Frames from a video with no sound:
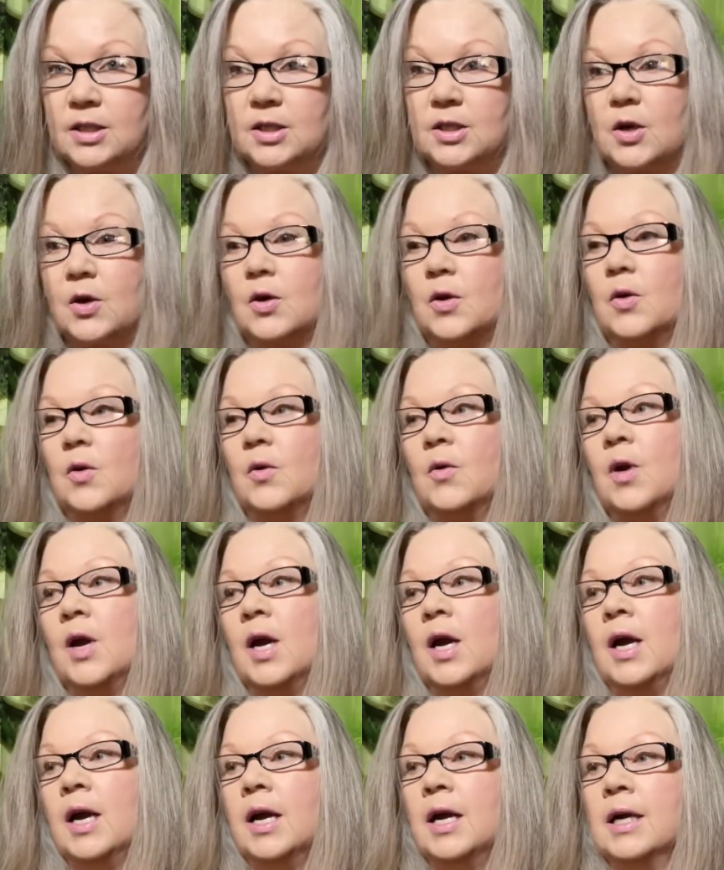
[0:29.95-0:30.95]
So
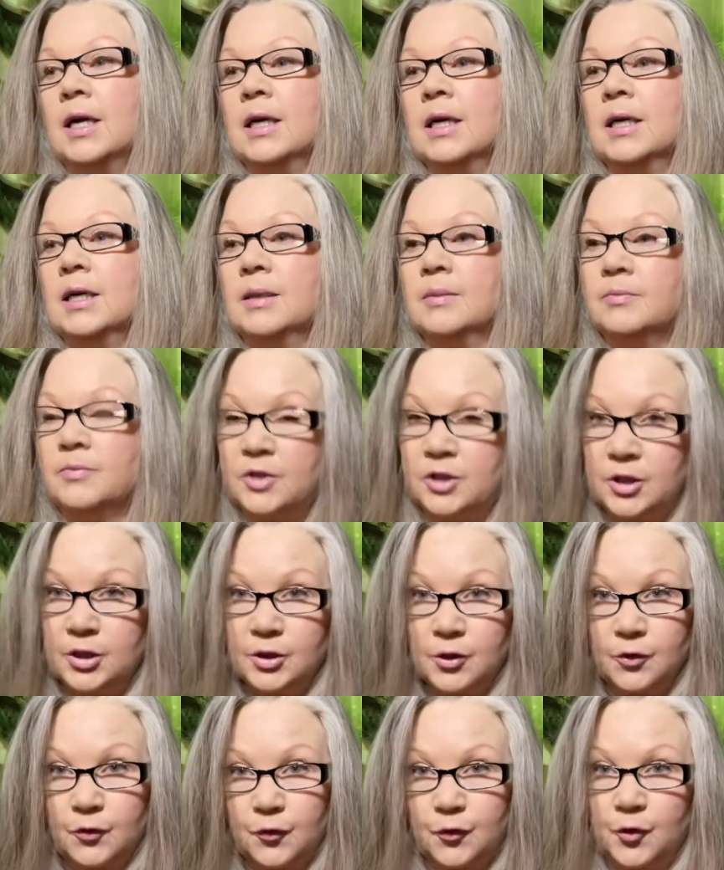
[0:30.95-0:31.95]
you
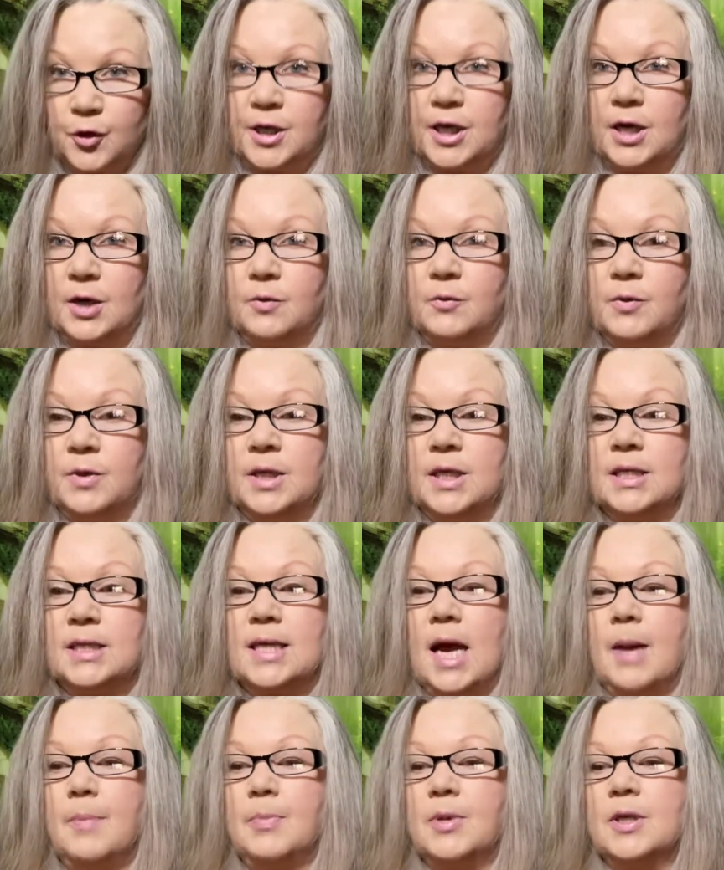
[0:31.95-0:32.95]
don't freak out when this
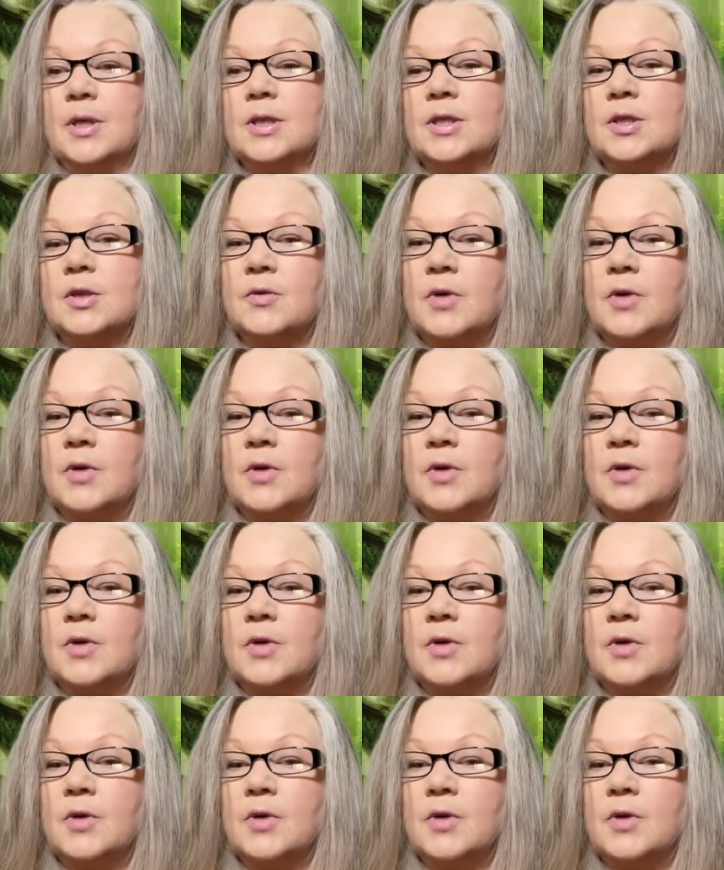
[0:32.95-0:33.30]
happens.